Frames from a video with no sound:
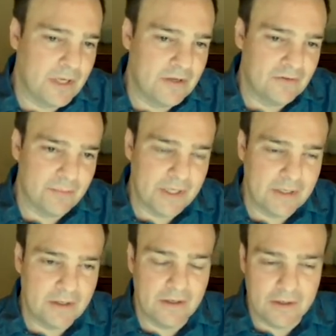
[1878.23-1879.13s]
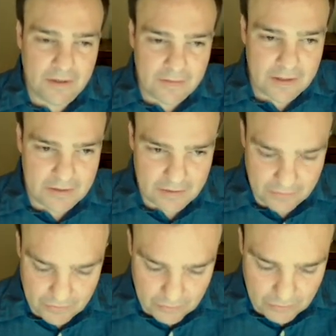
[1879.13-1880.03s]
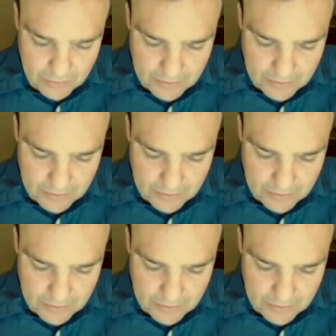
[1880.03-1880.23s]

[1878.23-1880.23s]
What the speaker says: A sub n, and that tells you,